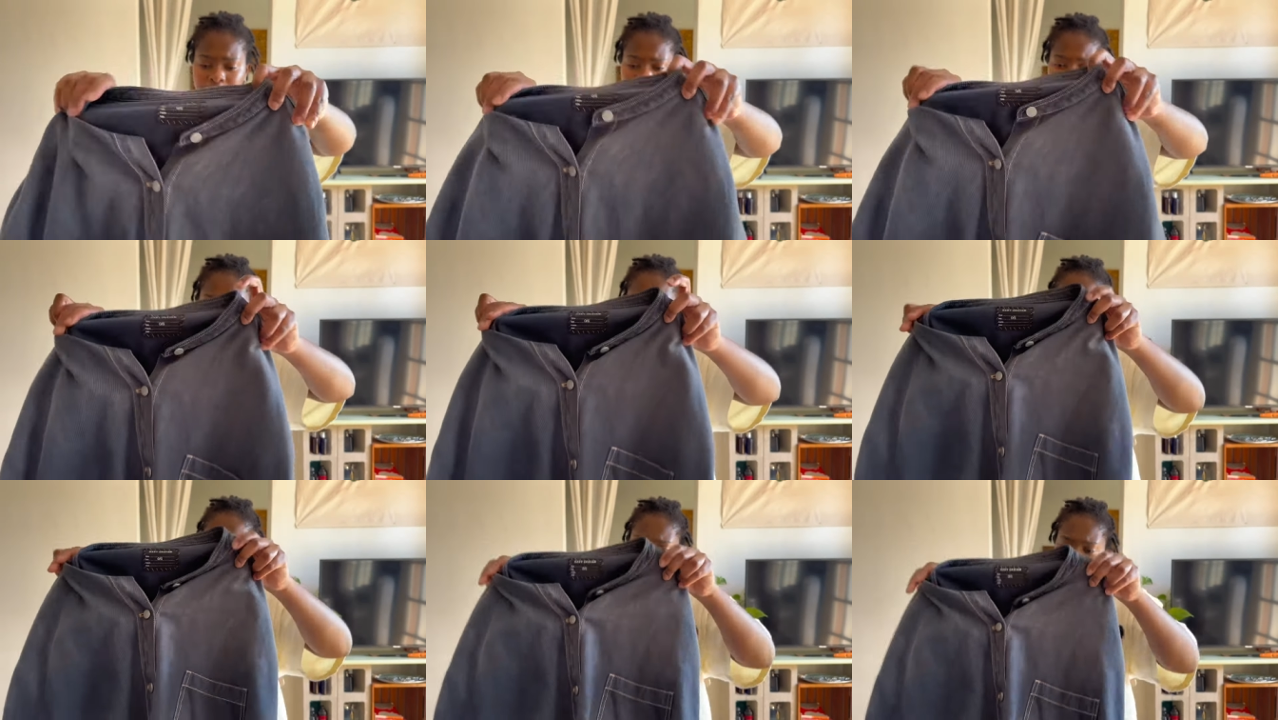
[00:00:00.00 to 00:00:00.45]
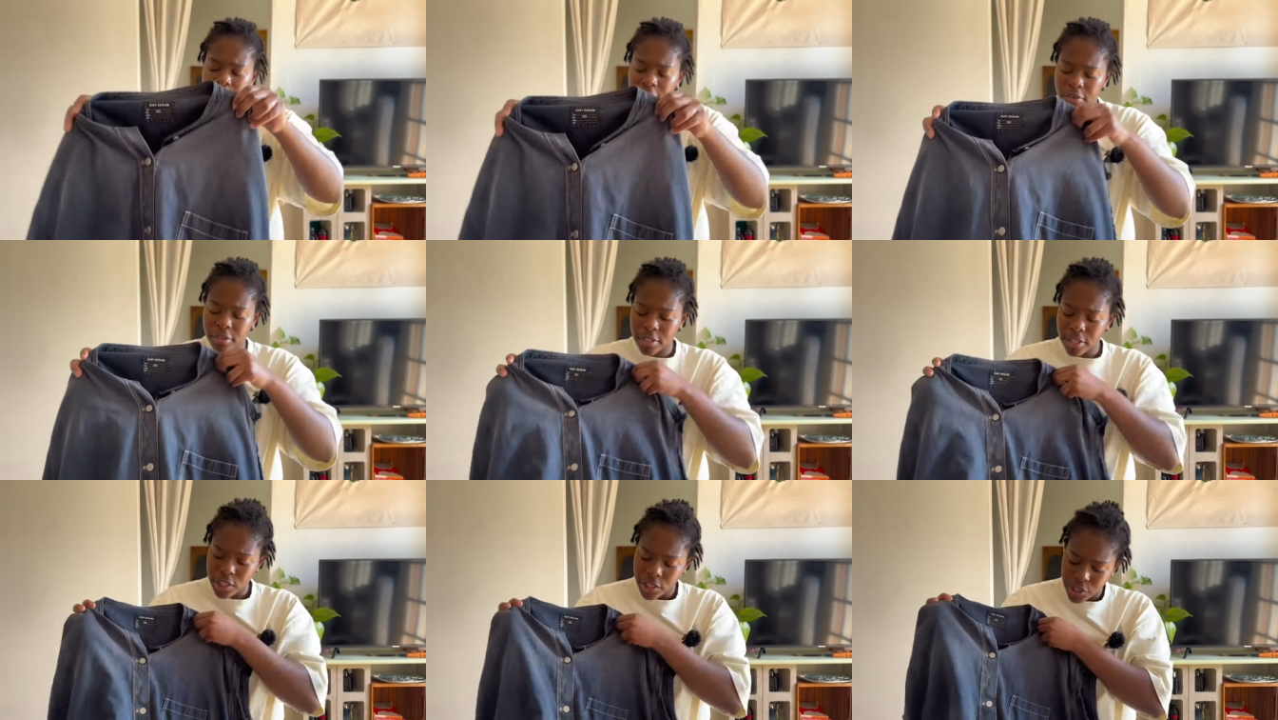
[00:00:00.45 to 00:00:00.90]
I'm not
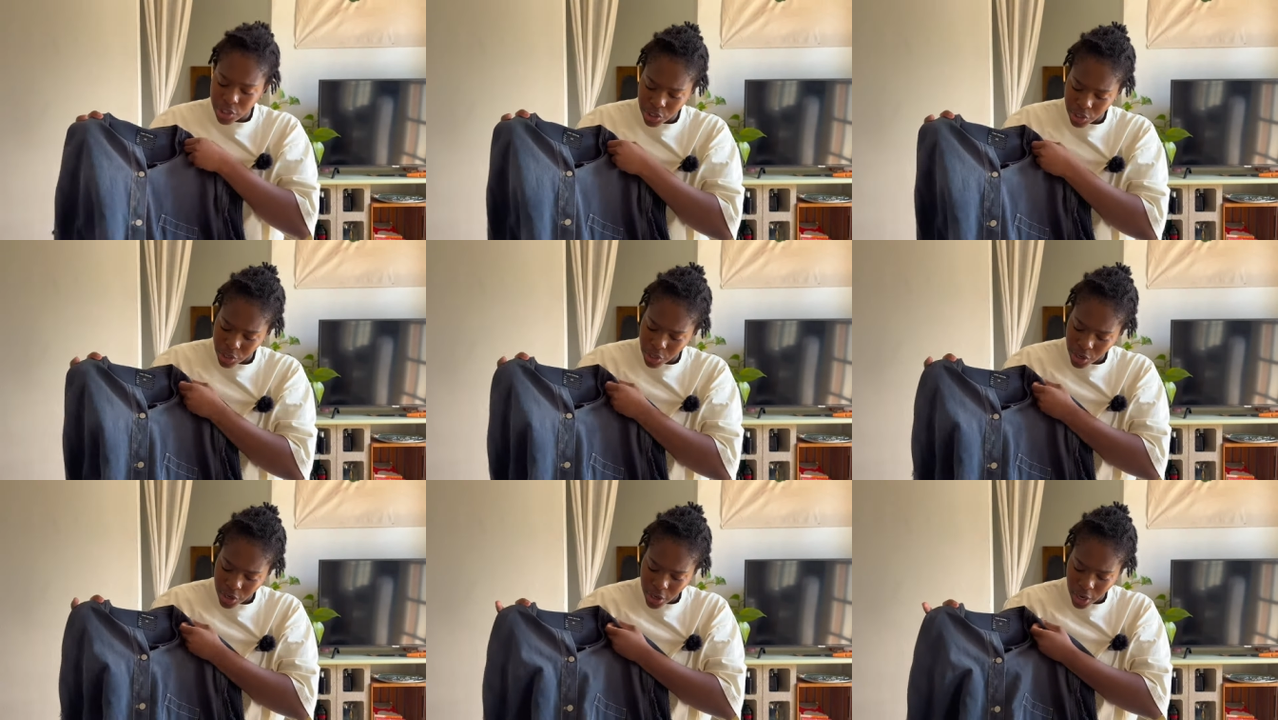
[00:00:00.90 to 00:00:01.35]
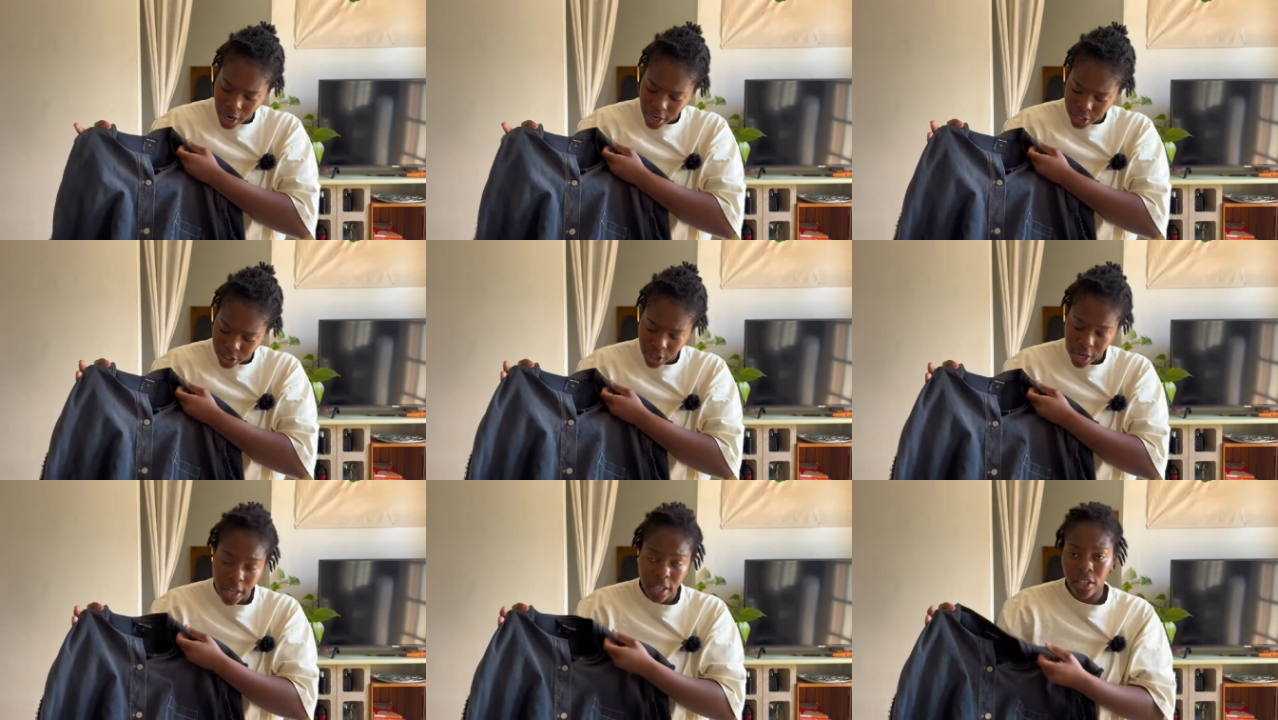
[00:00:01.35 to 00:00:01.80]
really sure. I
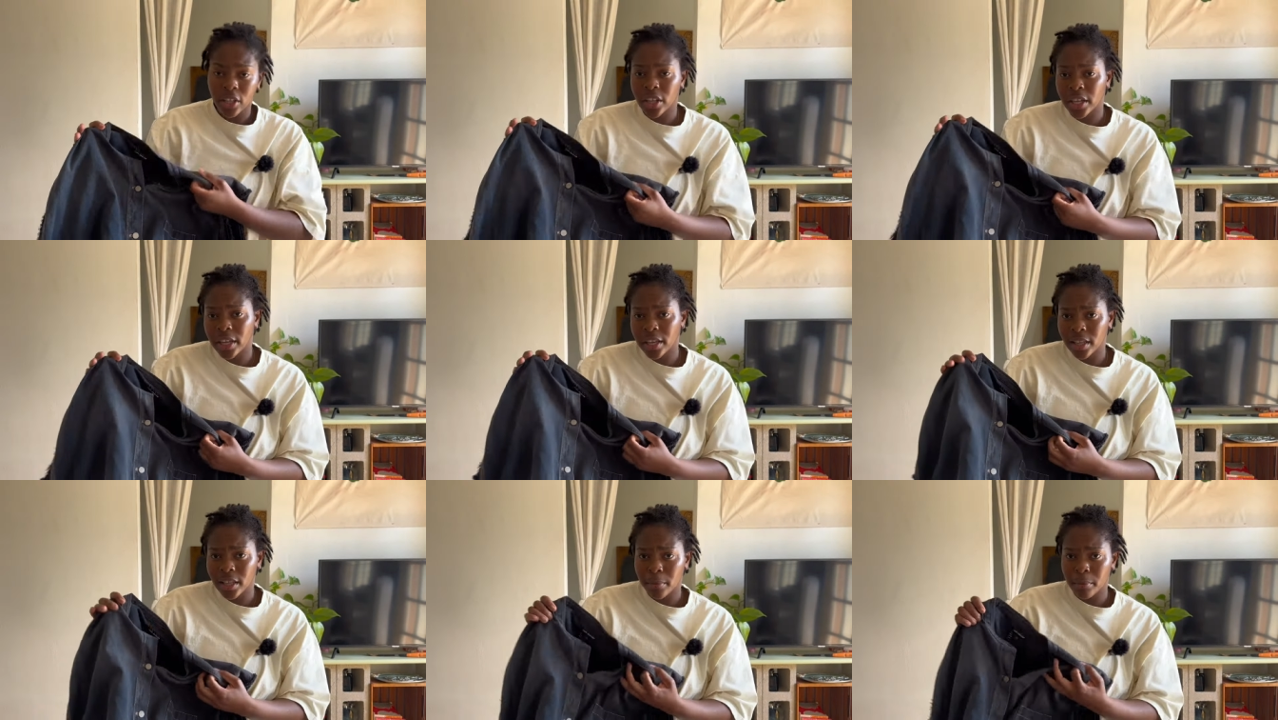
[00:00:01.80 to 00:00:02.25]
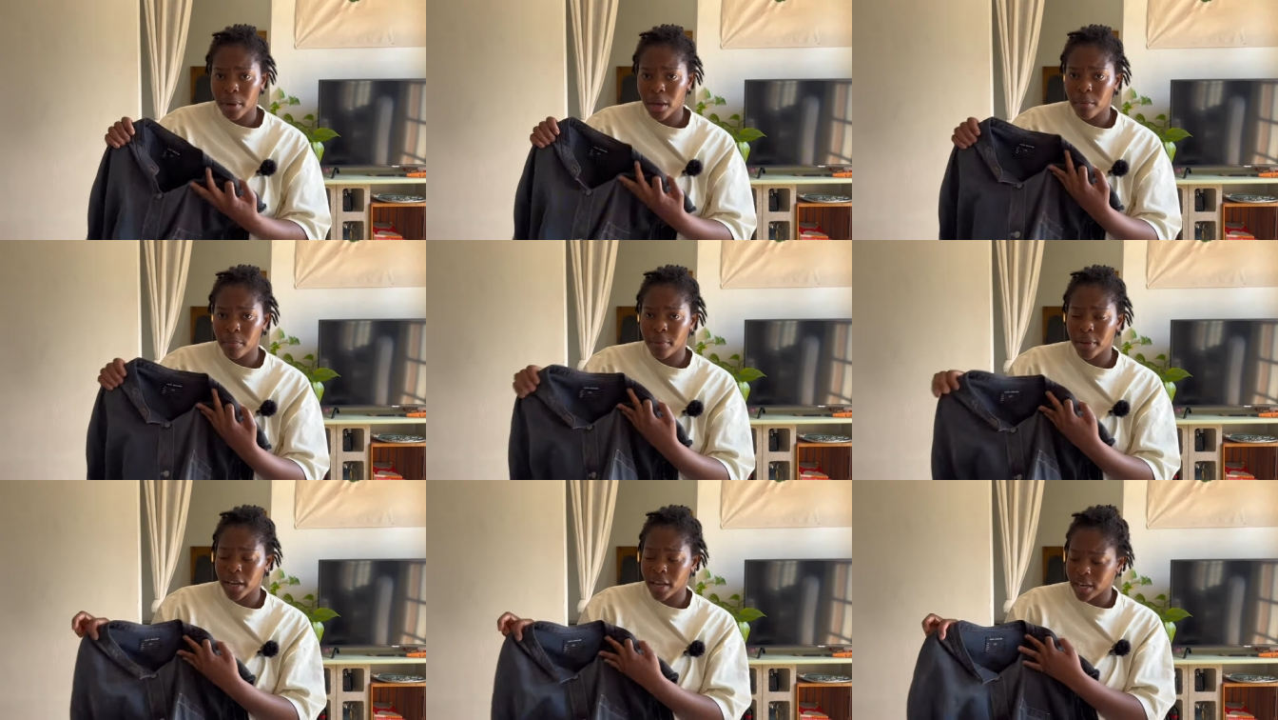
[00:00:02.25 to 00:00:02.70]
tried looking them
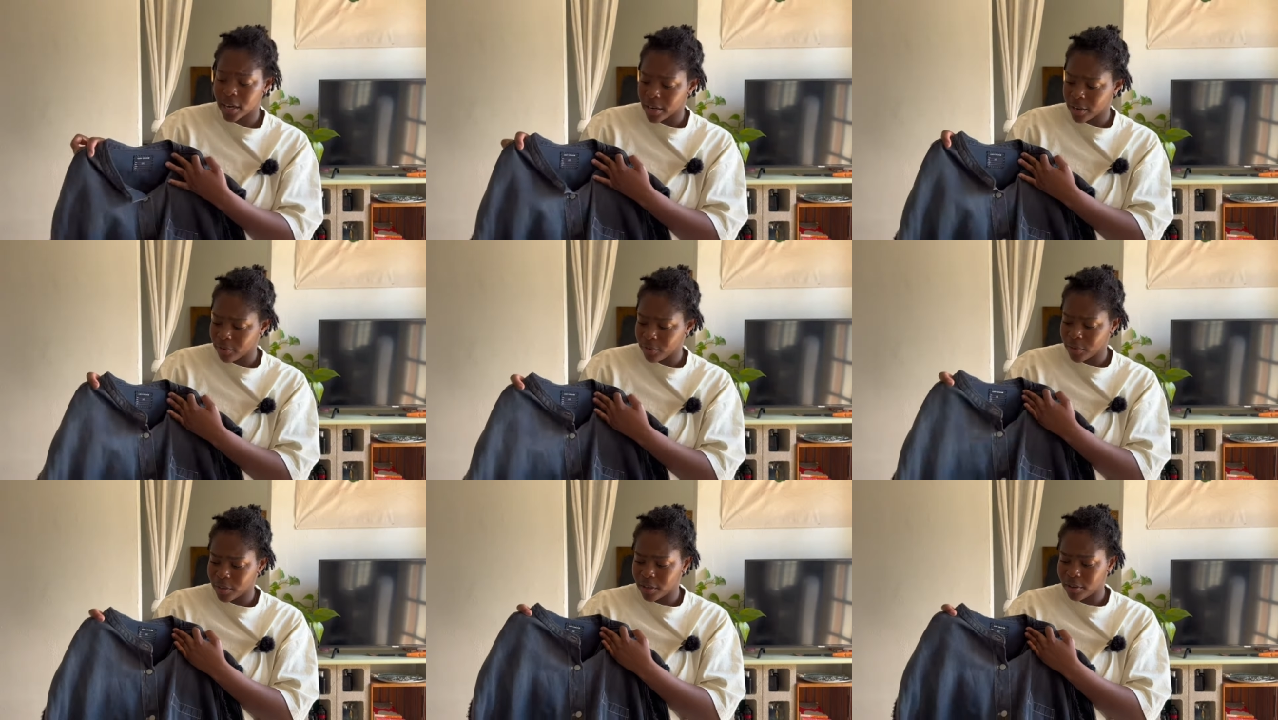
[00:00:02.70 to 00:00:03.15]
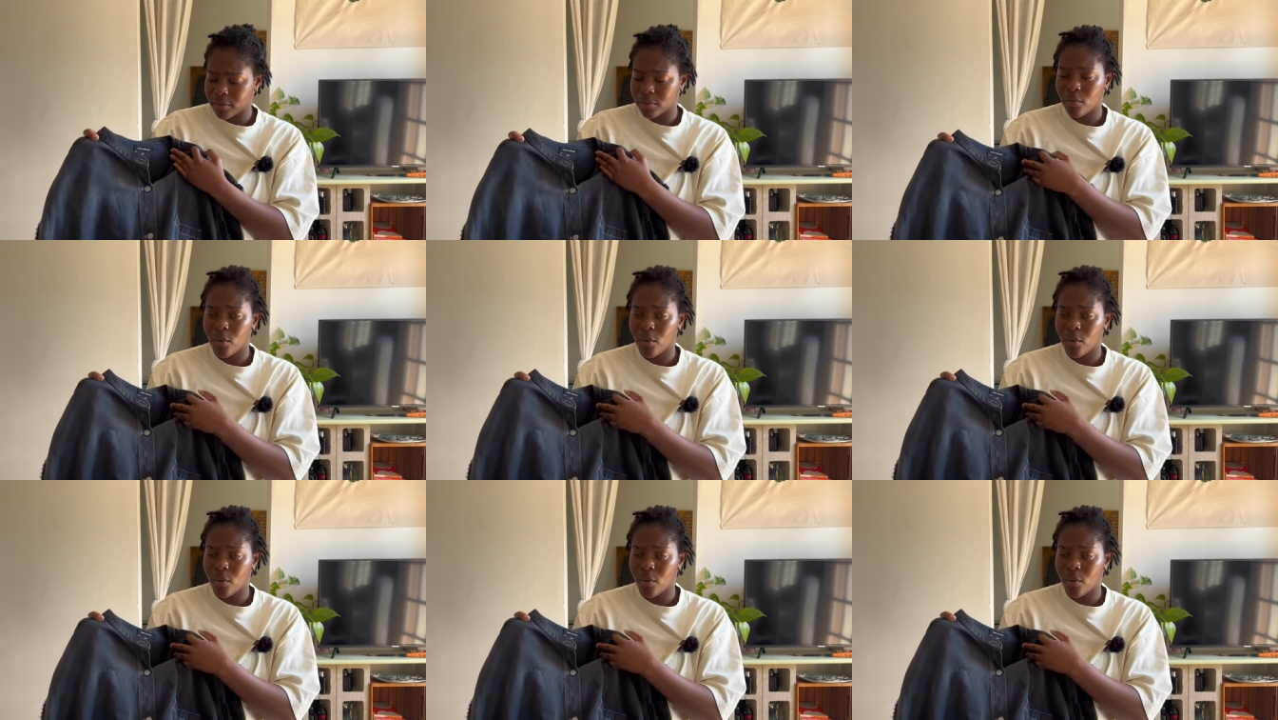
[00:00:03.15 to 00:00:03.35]
up and I didn't really